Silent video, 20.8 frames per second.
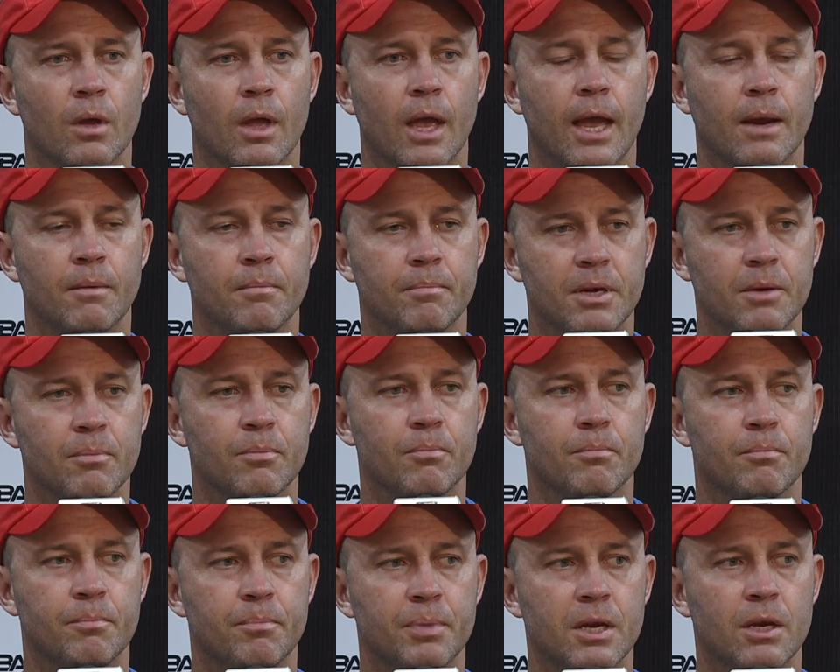And
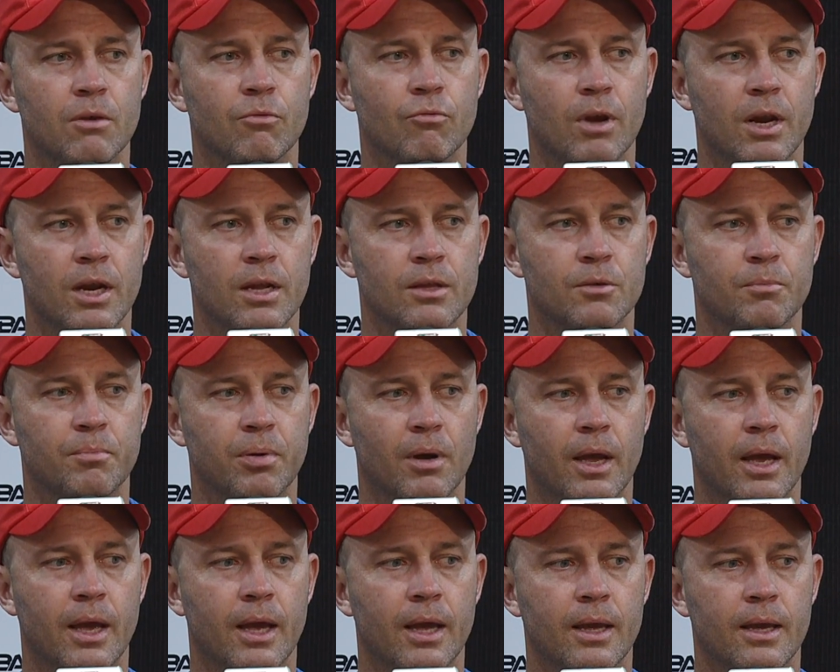be ready to
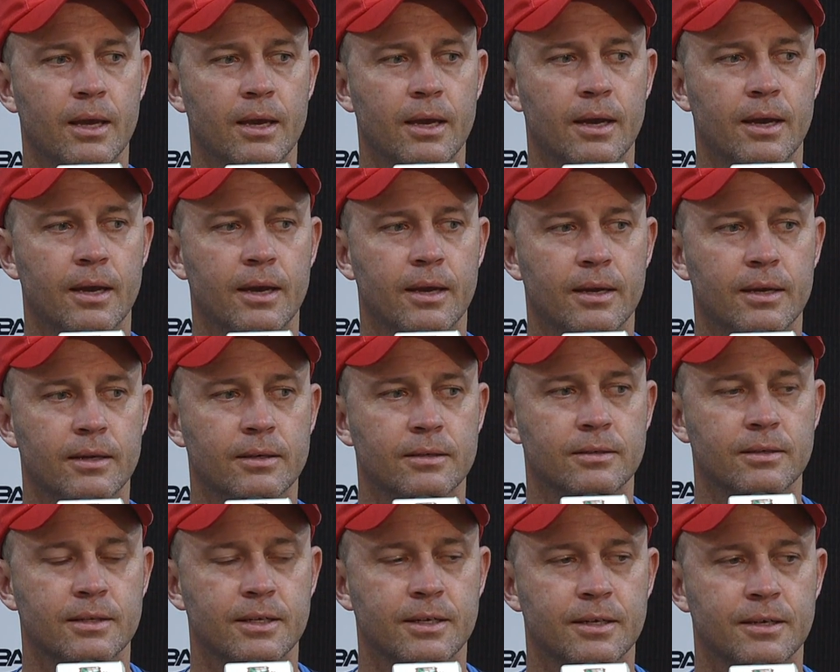play
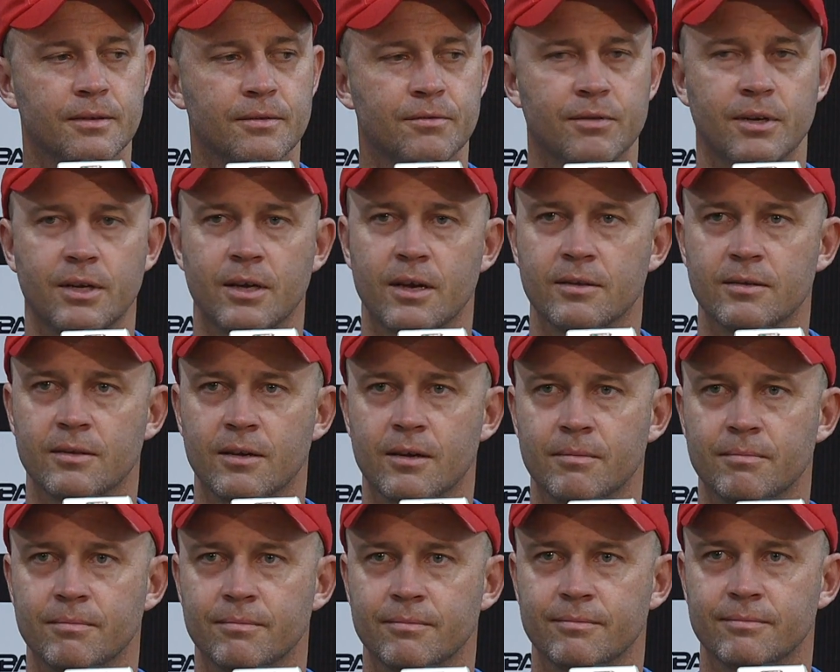in 3 days'
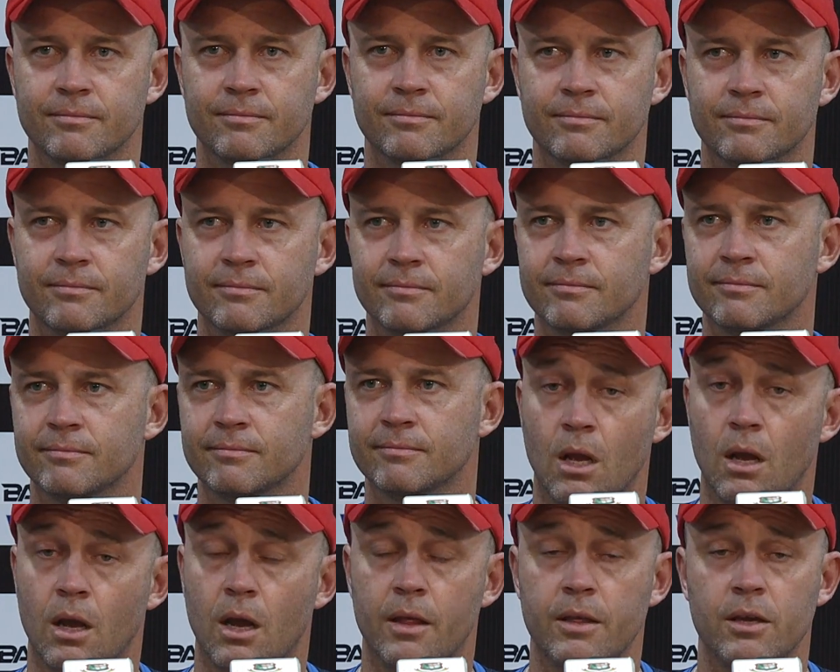time.
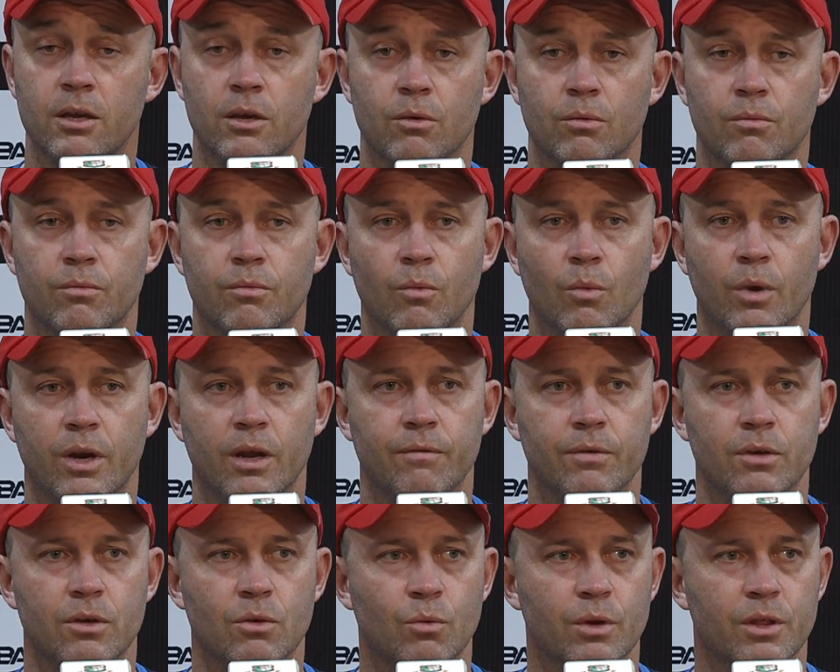I think
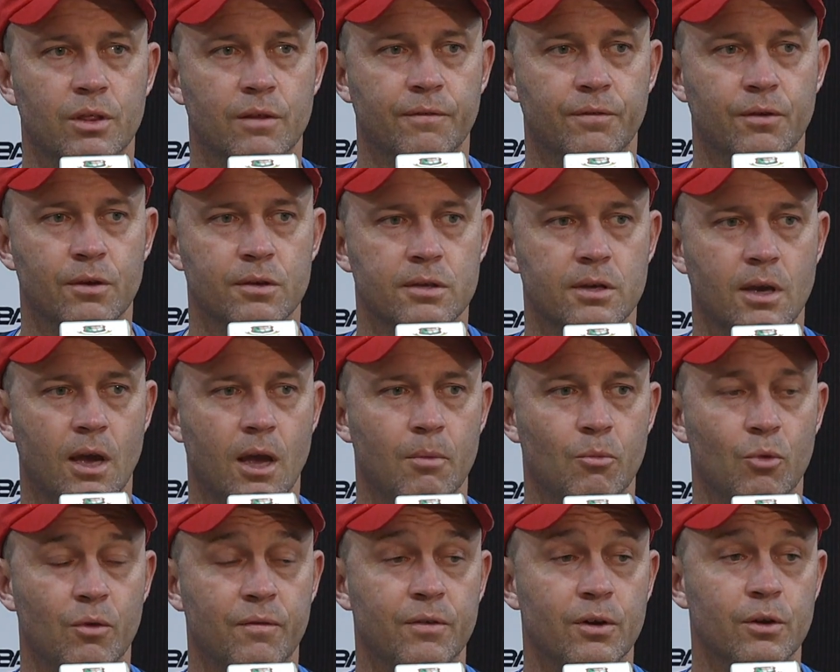whenever you win the first
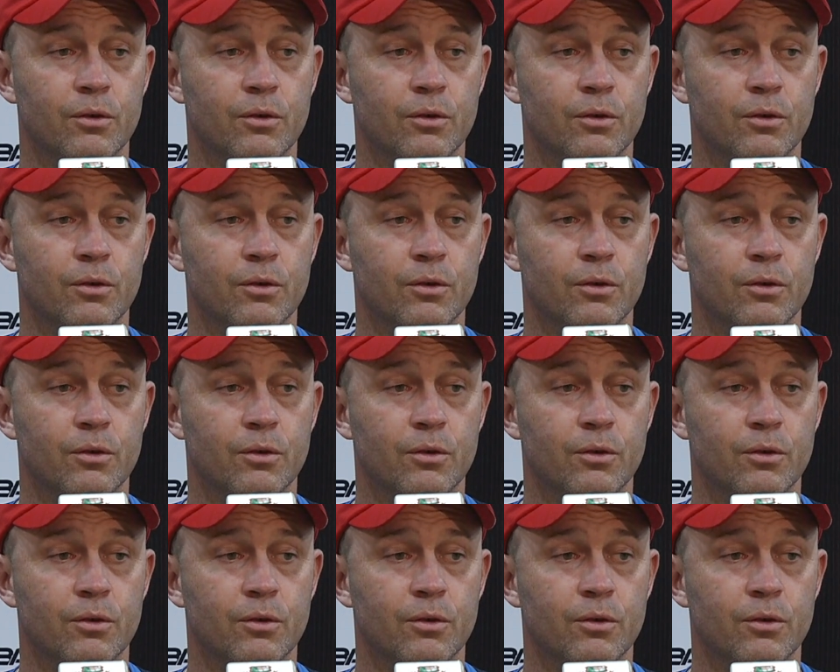game, or if you